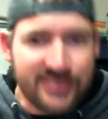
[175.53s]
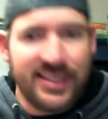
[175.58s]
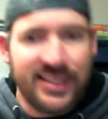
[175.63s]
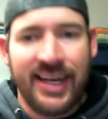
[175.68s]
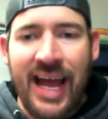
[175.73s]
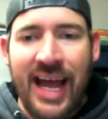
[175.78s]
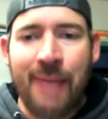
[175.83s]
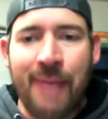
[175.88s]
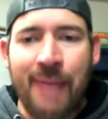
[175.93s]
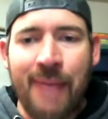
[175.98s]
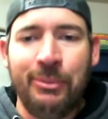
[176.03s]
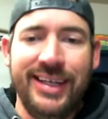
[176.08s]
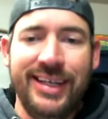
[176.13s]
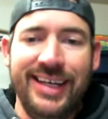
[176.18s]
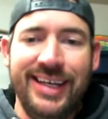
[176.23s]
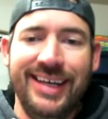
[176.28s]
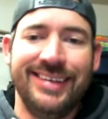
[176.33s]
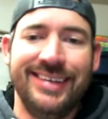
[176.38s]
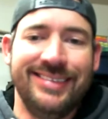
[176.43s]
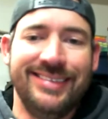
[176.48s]
It's going to
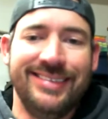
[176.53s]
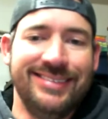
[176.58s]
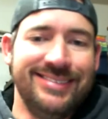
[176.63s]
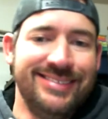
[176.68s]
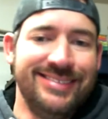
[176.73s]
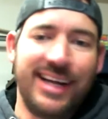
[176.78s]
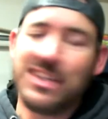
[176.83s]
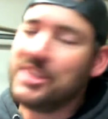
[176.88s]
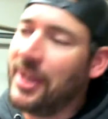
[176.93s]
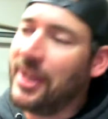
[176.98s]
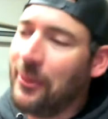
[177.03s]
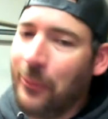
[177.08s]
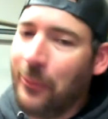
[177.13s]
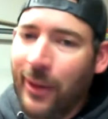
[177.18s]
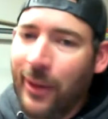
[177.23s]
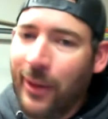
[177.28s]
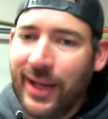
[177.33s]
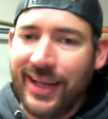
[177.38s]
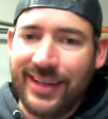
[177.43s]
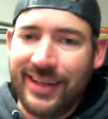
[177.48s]
happen again. I just got
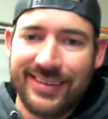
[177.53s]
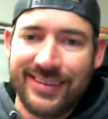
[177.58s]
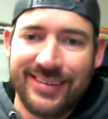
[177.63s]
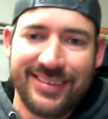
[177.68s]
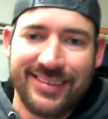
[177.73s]
to wait.